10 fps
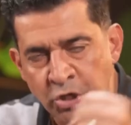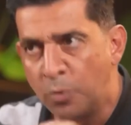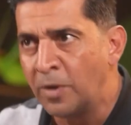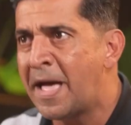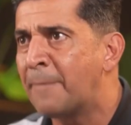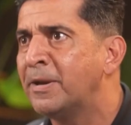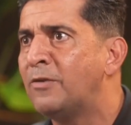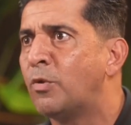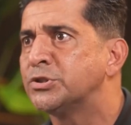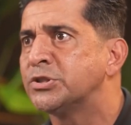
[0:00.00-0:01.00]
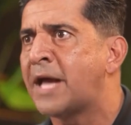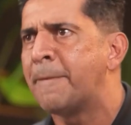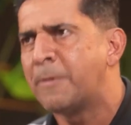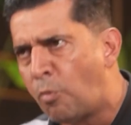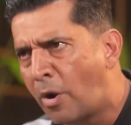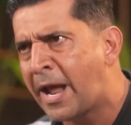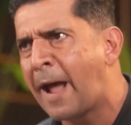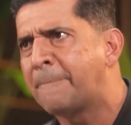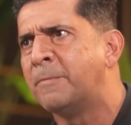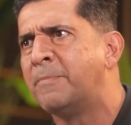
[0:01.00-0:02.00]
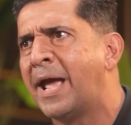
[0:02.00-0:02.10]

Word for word: You will not believe what just happened. What happened,